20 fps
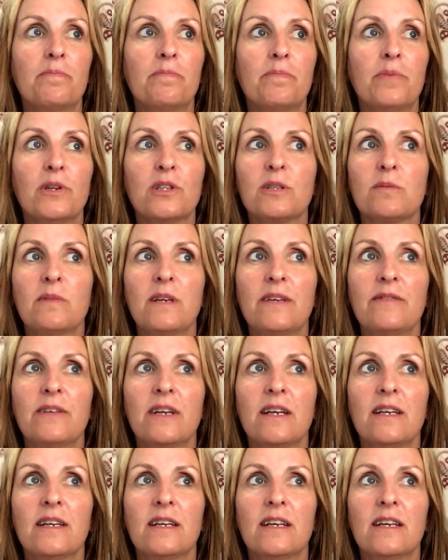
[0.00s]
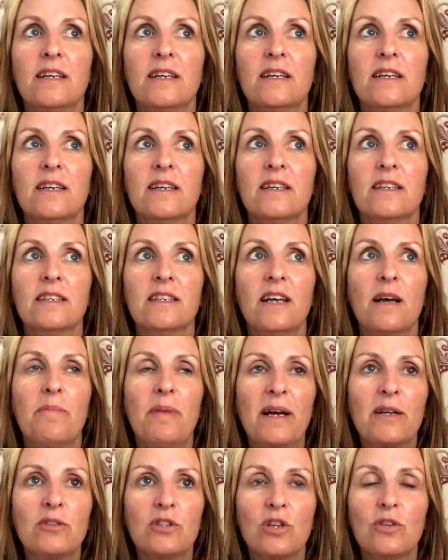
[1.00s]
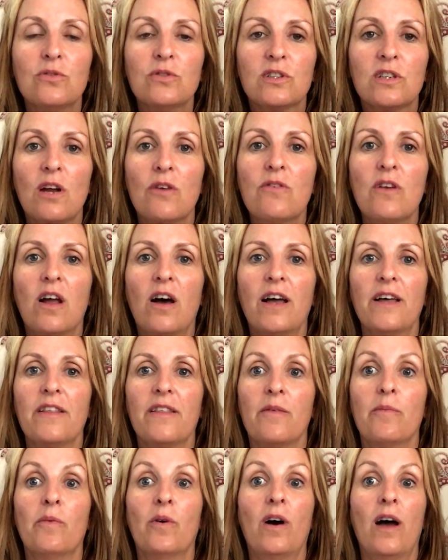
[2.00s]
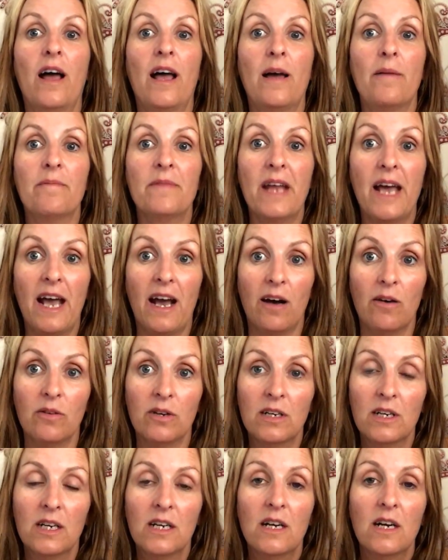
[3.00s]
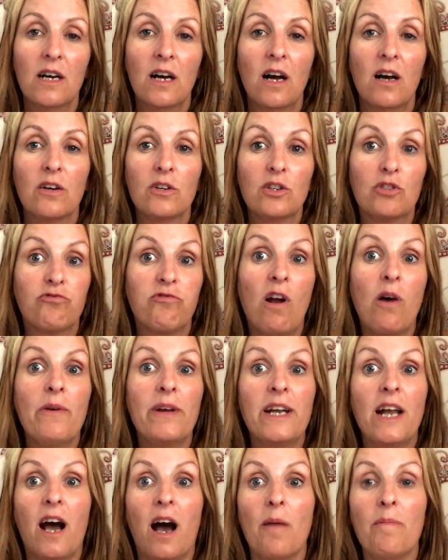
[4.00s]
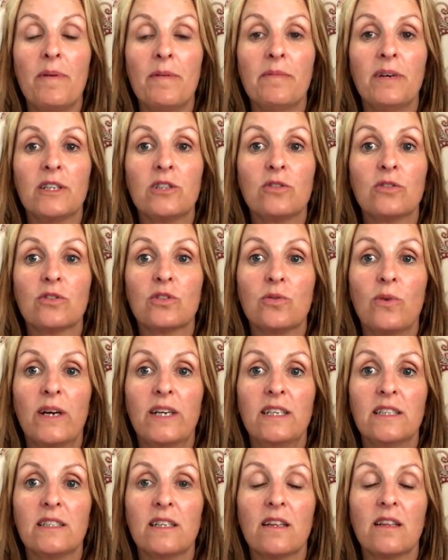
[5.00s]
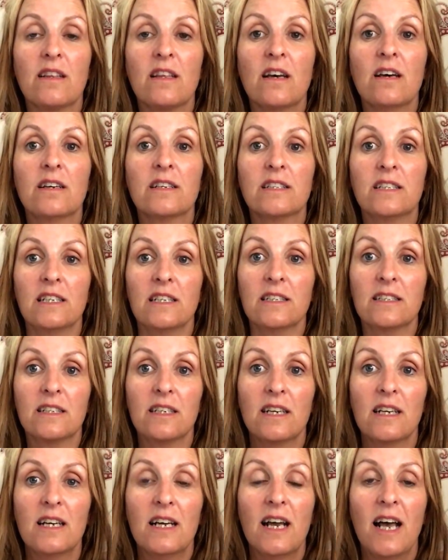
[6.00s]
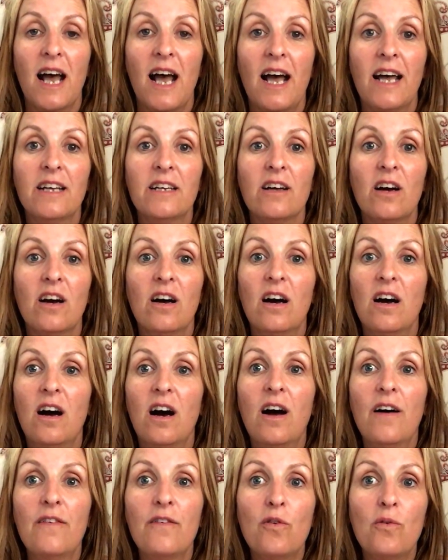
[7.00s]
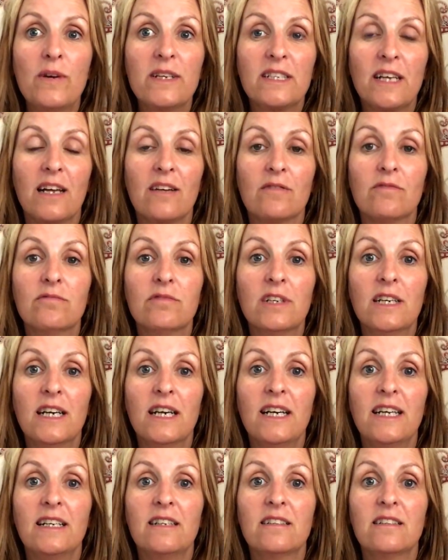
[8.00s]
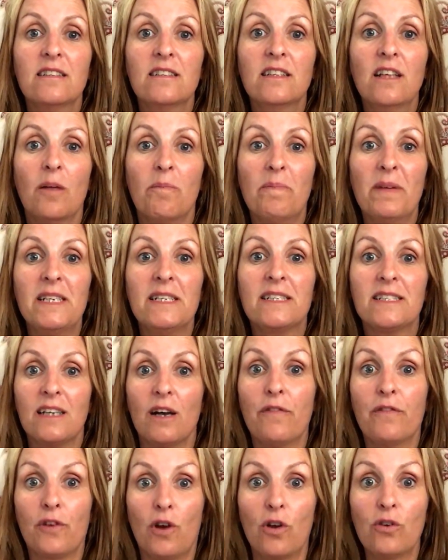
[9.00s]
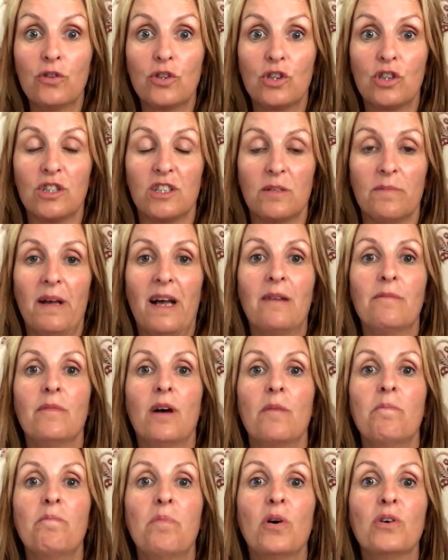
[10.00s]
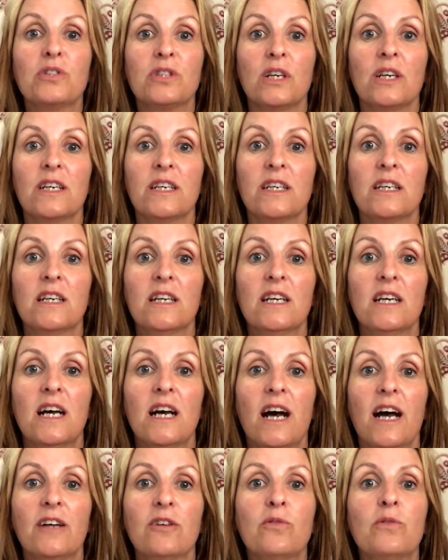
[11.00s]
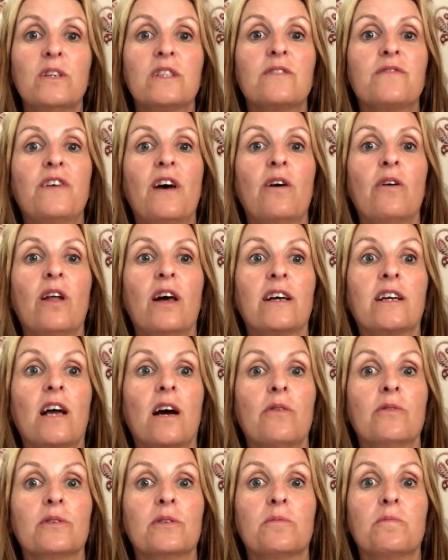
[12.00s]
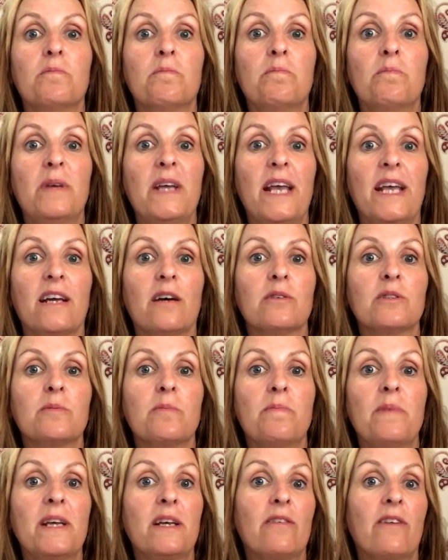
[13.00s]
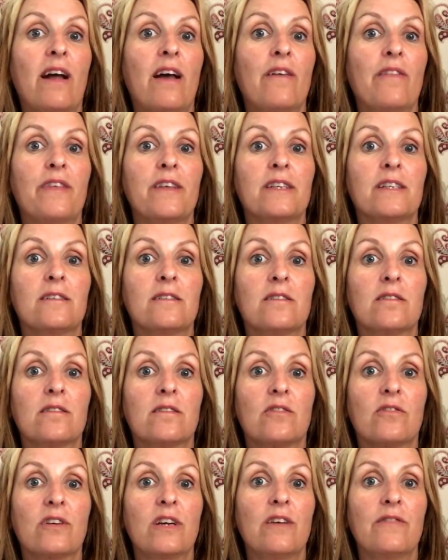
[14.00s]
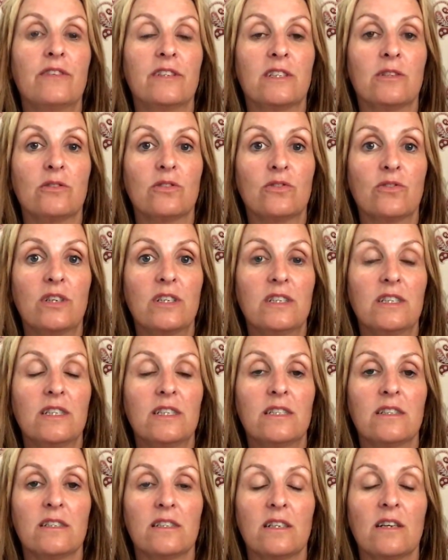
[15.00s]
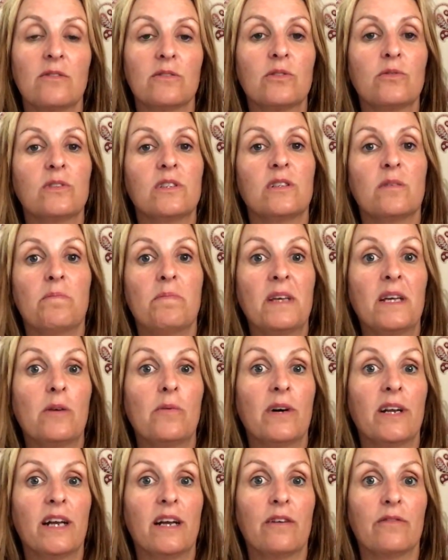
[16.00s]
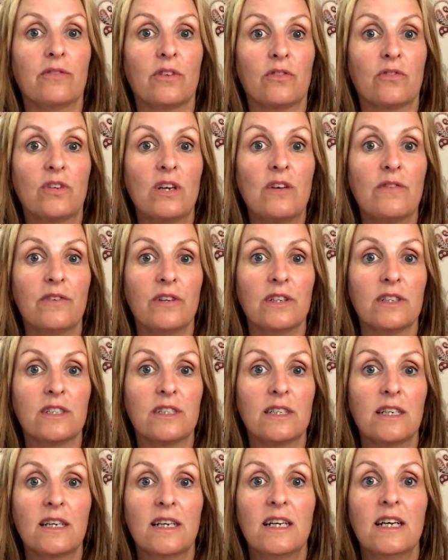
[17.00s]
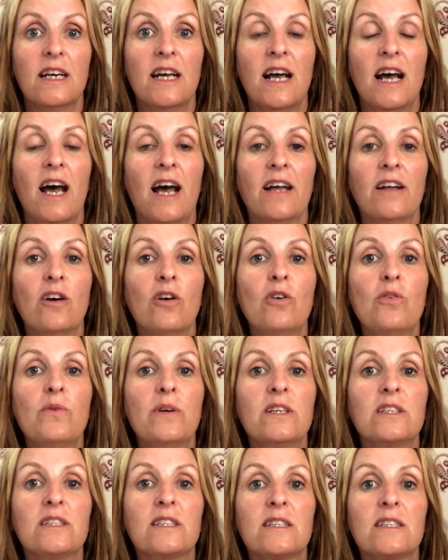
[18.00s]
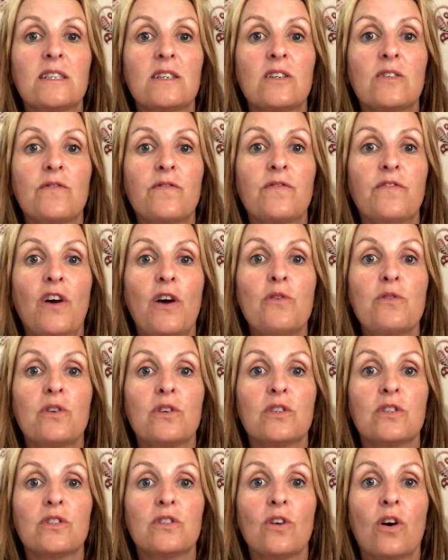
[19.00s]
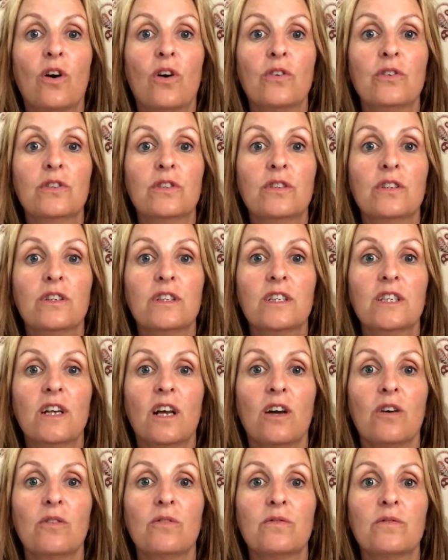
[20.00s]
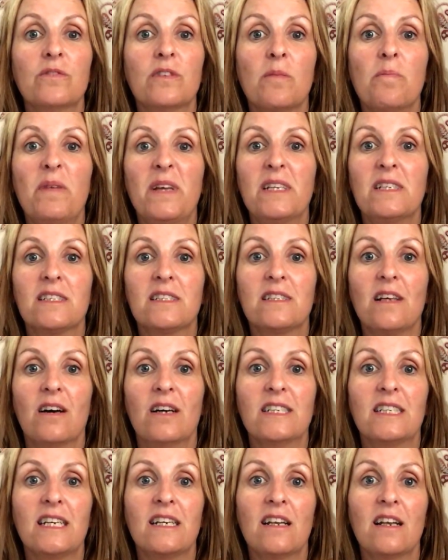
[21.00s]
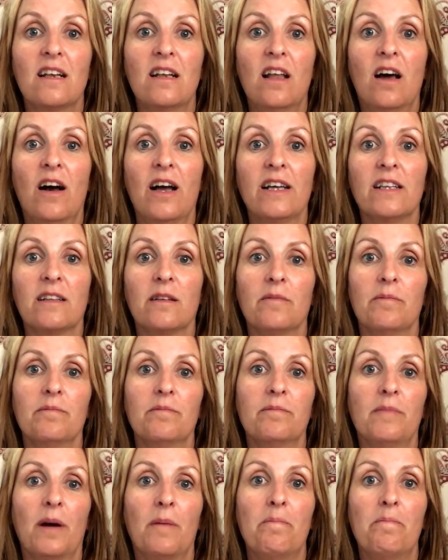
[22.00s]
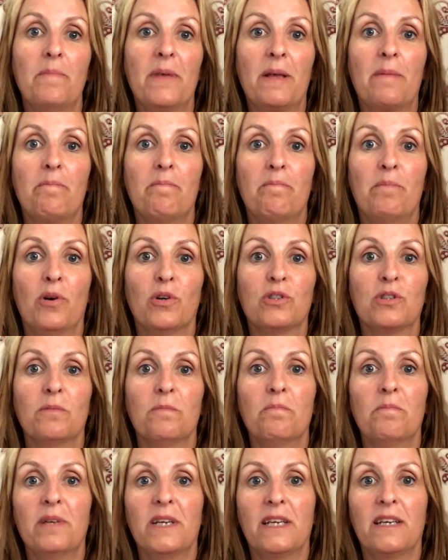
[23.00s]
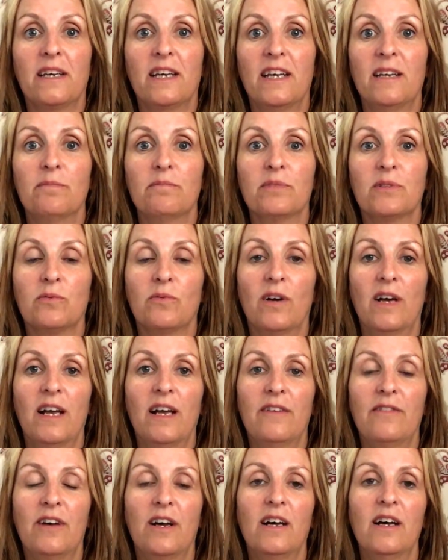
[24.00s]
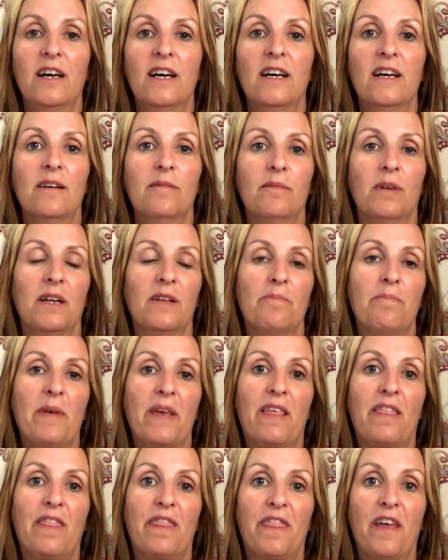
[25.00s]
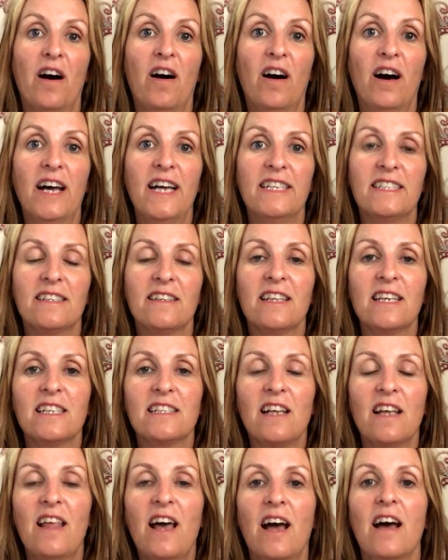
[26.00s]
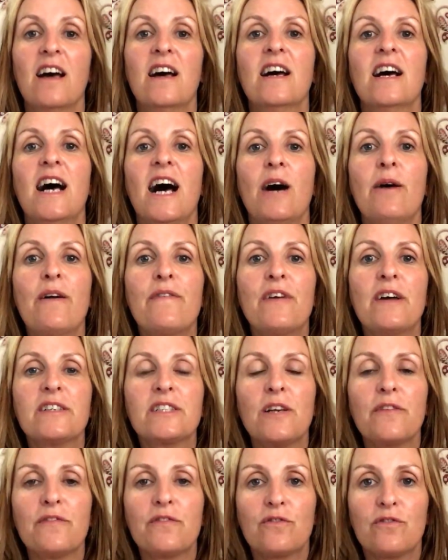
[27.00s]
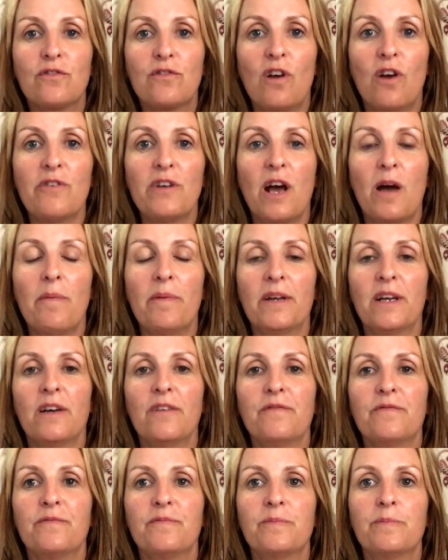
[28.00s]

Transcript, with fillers: possibly even, yeah, about two stone lighter than what I am now, growing up in my sort of twenties and thirties, and I've always had really, yeah, been self-conscious about my body, and always felt like I was big. I was bigger out of the three of us. There was three sisters, and I was always the bigger one out of the three of us, and I always focused on, you know, the bits that I didn't like, the, my big bottom, big hips, whatever, my big thighs and things like that. However, as I've grown up and I've